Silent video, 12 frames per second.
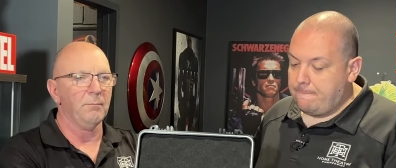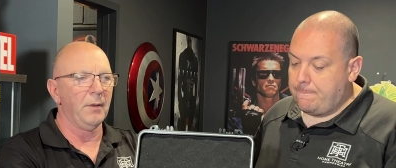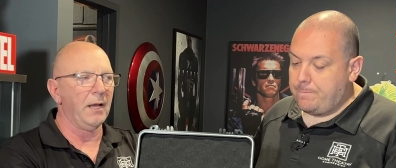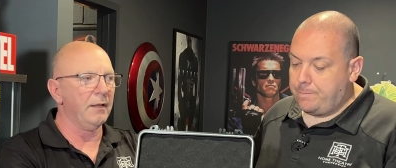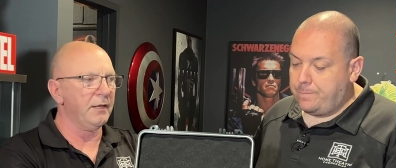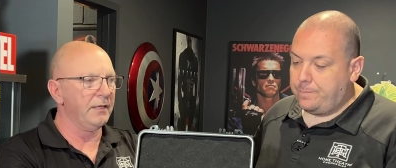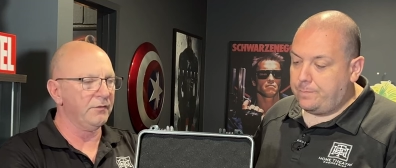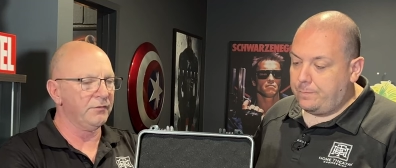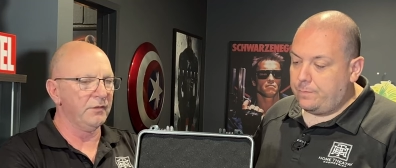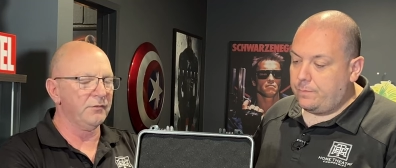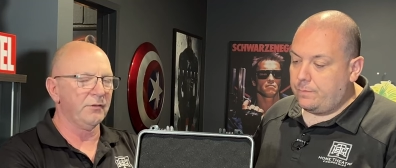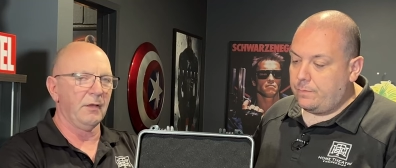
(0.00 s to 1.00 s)
Speaker 1: but it
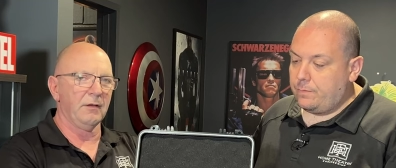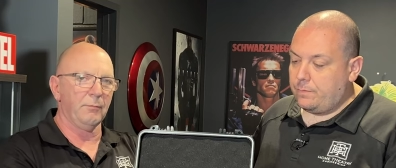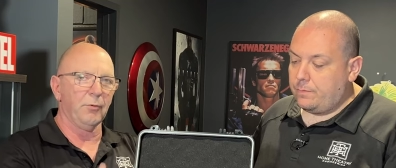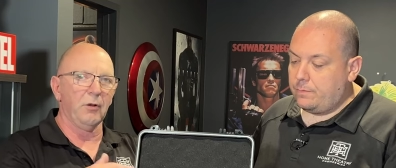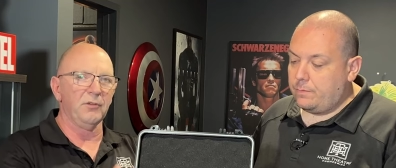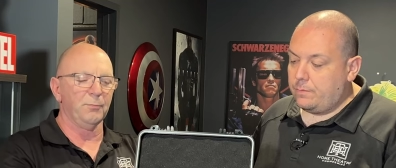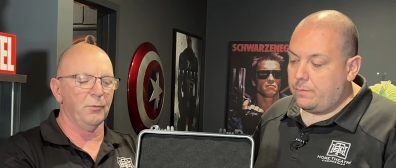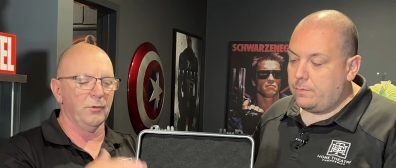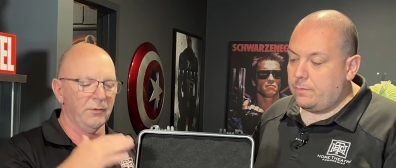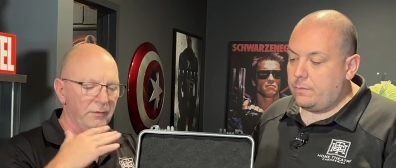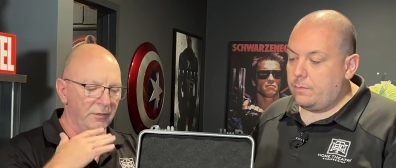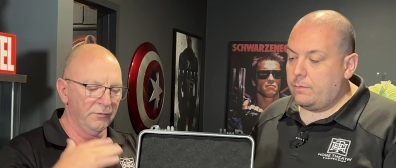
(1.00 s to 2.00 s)
sits at a price
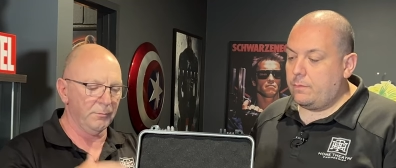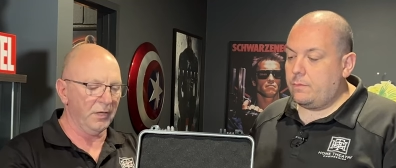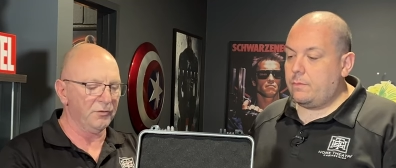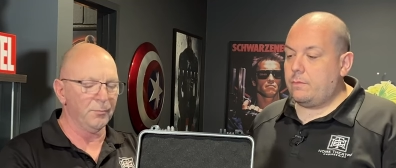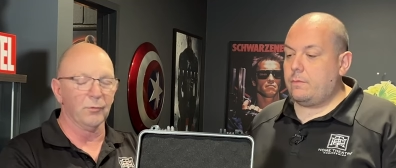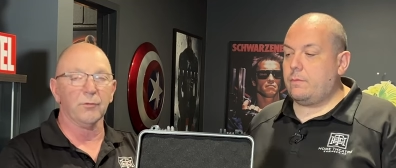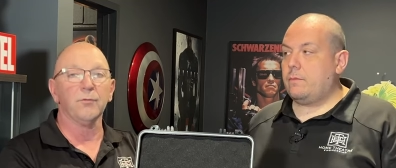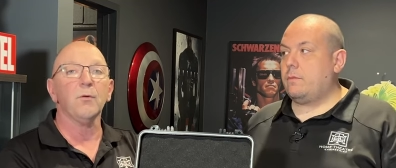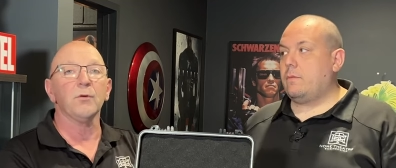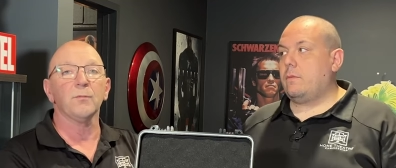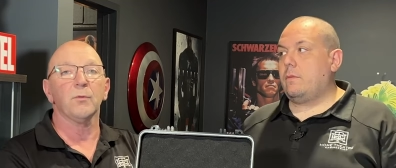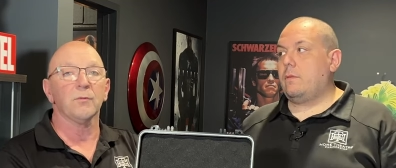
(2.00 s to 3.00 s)
point that is much more
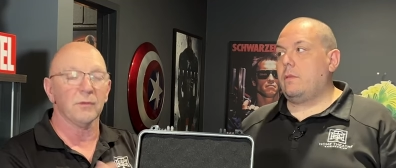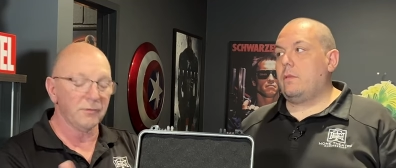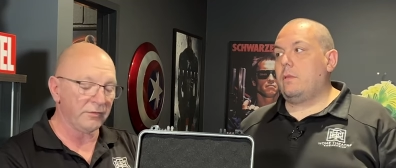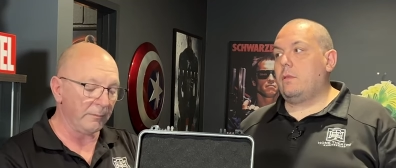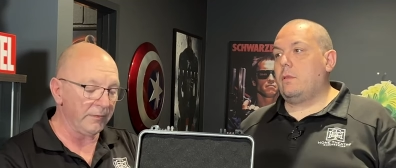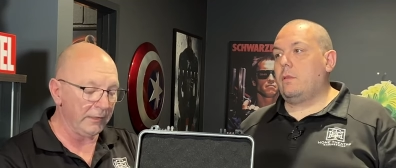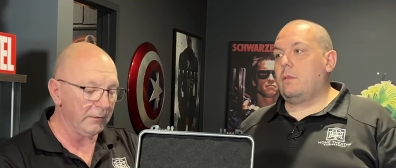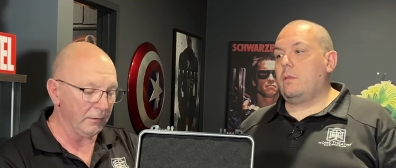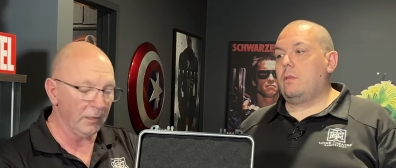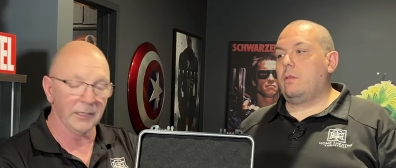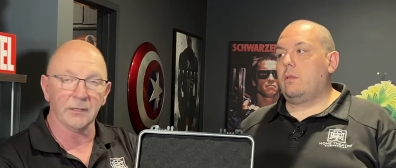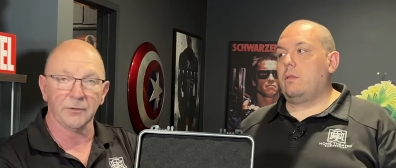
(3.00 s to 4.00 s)
affordable than something
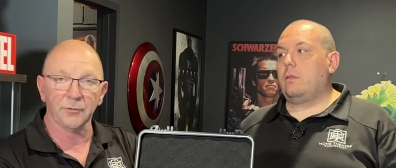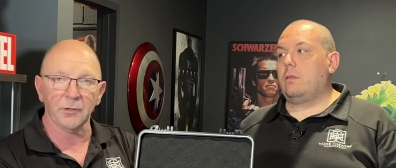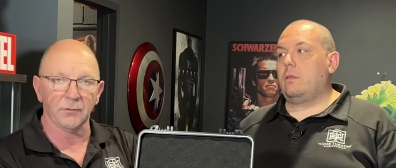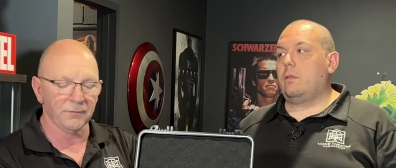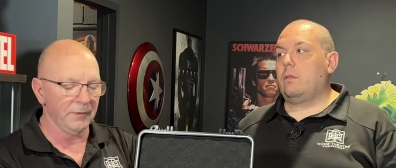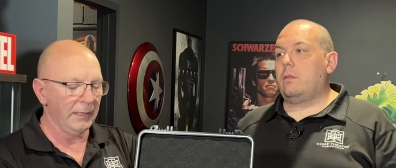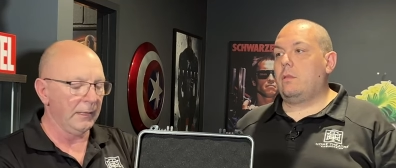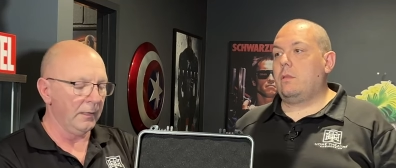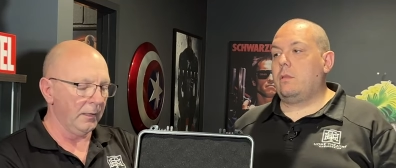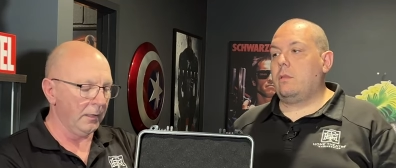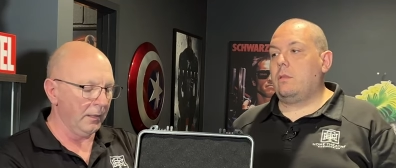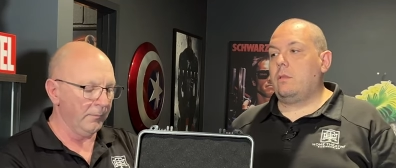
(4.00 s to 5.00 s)
like a Trinnov.
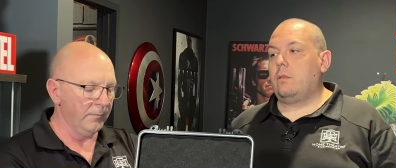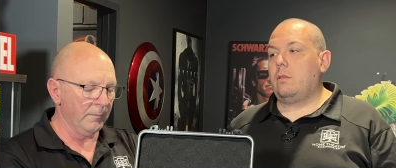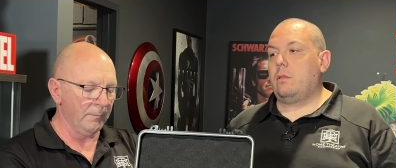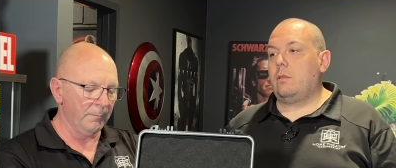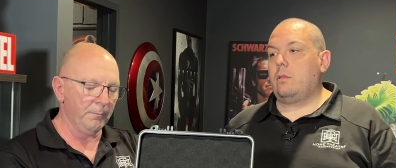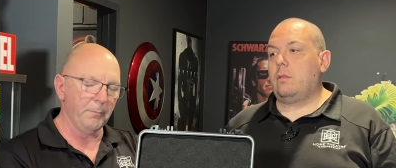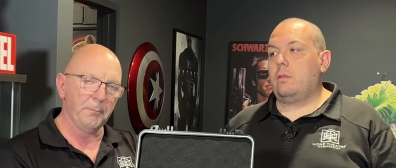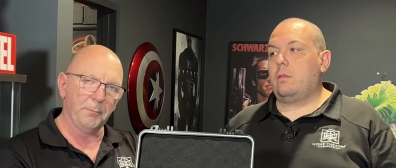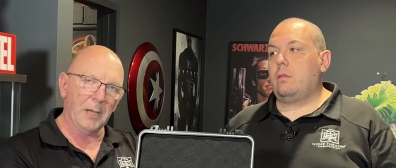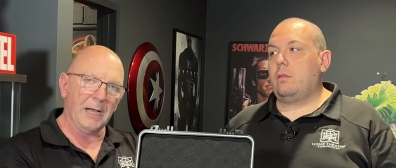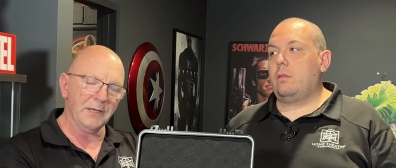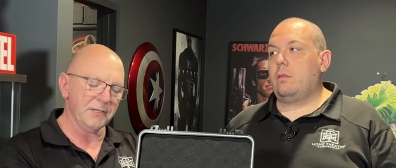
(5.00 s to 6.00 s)
Um,
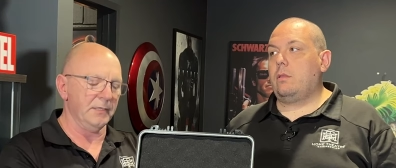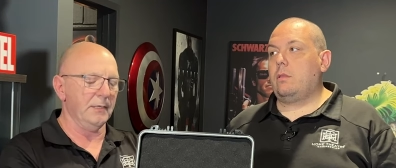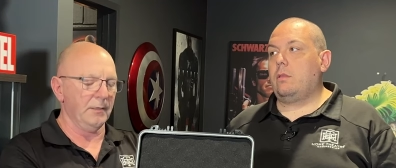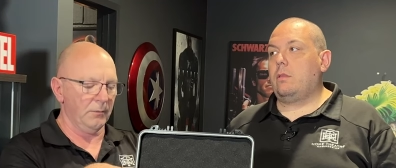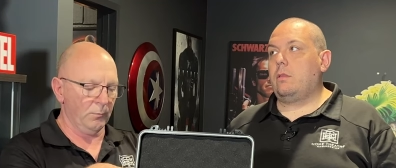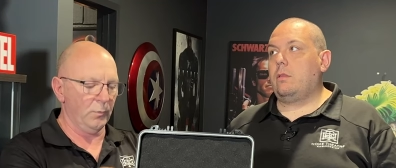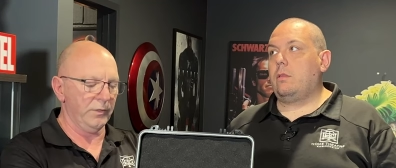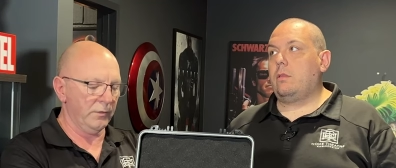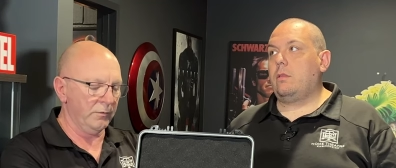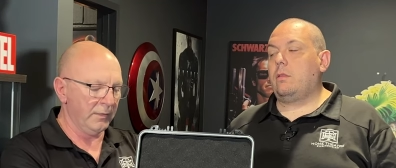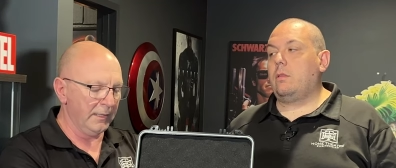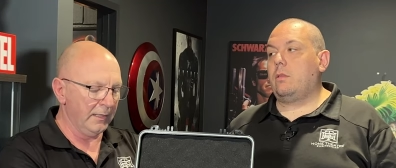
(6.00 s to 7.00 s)
But what
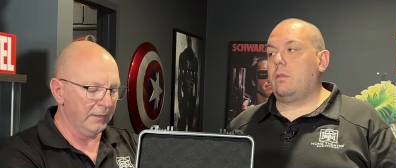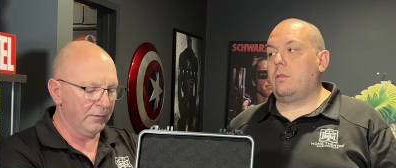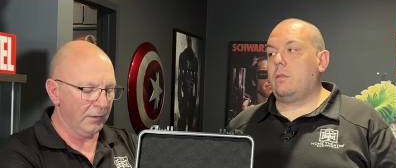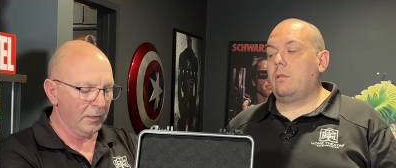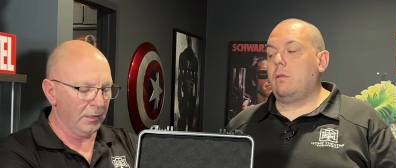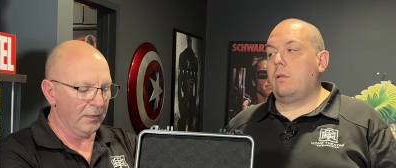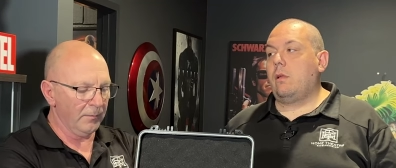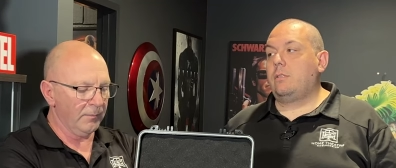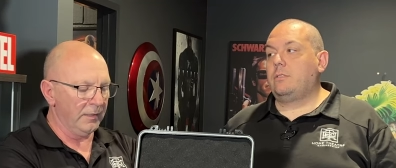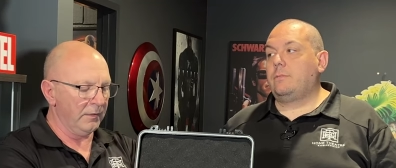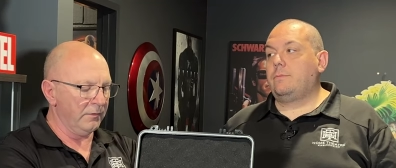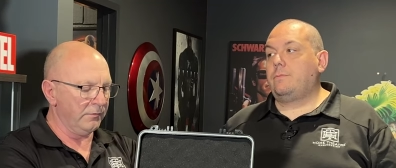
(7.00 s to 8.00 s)
you need
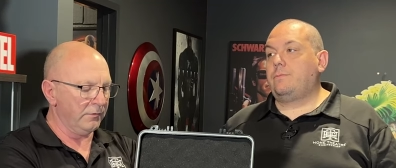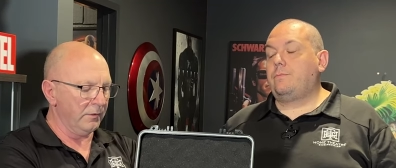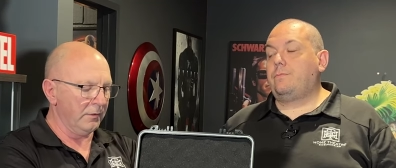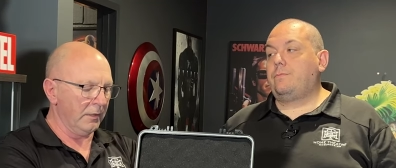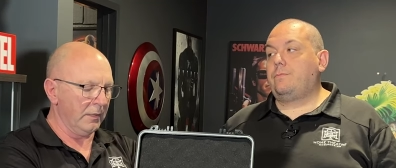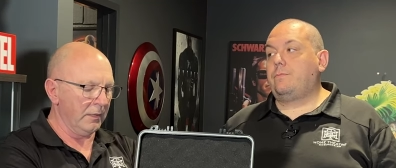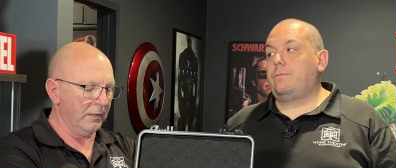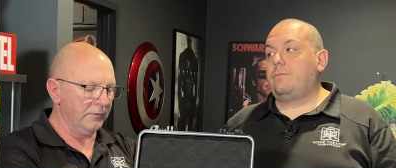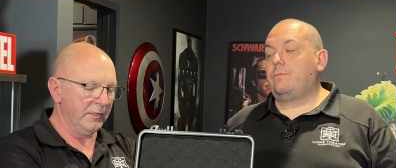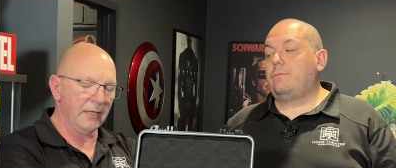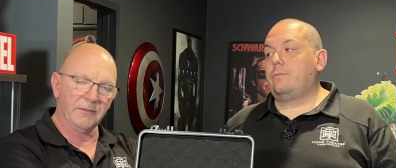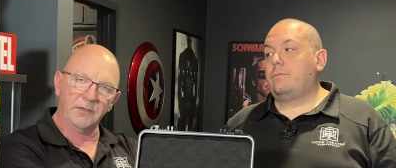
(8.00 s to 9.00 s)
um, is uh,
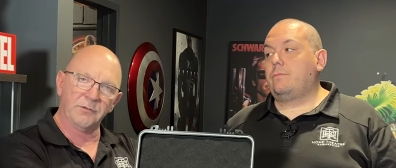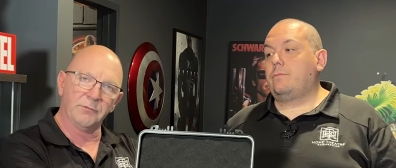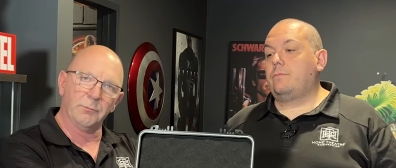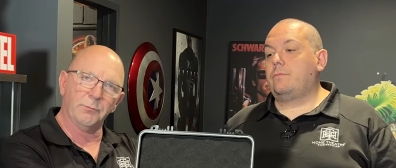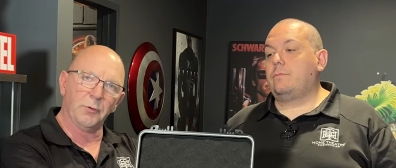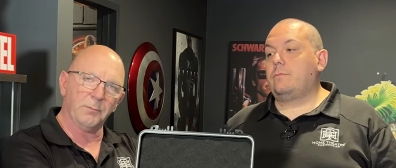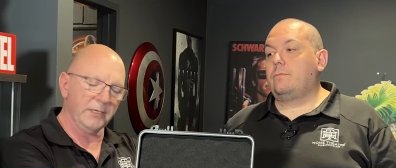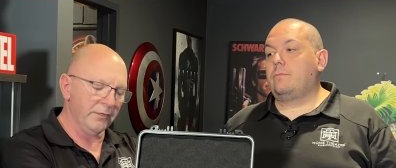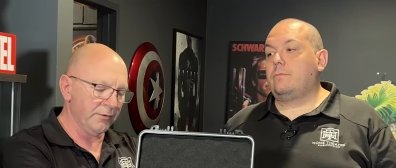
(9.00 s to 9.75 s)
to get this properly